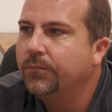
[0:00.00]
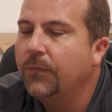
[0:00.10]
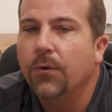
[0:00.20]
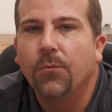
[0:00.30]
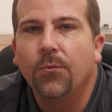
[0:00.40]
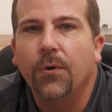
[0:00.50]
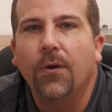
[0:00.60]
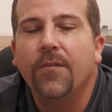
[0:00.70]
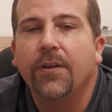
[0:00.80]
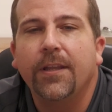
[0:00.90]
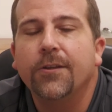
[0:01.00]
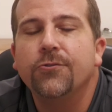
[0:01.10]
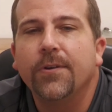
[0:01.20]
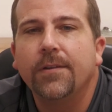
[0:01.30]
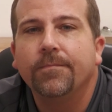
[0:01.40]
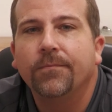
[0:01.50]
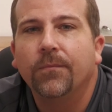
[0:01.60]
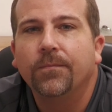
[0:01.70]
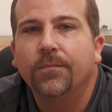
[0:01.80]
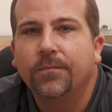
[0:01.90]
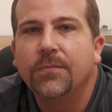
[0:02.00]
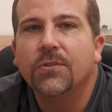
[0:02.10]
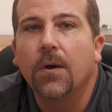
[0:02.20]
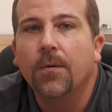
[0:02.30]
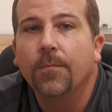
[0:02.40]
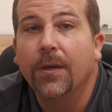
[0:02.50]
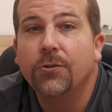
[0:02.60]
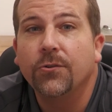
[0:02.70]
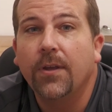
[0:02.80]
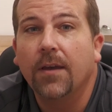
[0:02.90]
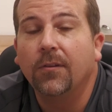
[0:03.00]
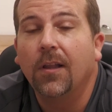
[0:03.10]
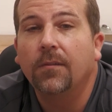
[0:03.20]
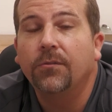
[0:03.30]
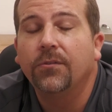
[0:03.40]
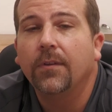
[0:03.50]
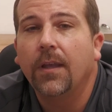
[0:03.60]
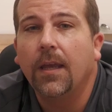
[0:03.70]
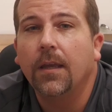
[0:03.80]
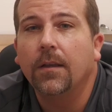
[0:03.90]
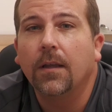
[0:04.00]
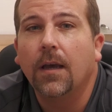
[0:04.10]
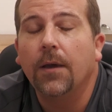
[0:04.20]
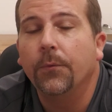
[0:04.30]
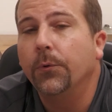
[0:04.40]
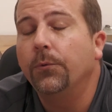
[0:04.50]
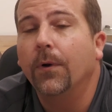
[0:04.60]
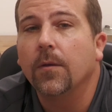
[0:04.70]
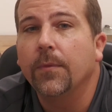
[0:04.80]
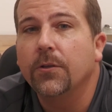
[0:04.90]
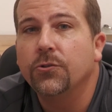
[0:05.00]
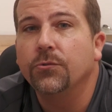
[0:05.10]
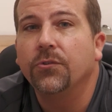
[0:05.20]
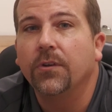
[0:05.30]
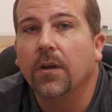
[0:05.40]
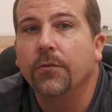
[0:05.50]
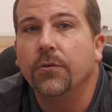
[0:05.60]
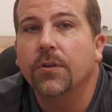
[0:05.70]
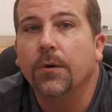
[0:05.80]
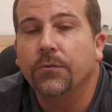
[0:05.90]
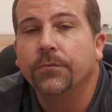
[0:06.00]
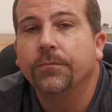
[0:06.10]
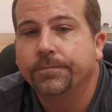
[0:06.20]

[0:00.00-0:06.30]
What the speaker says: you know, we don't have any injury. So make sure you have gloves, and I would recommend shoes to cover your toes.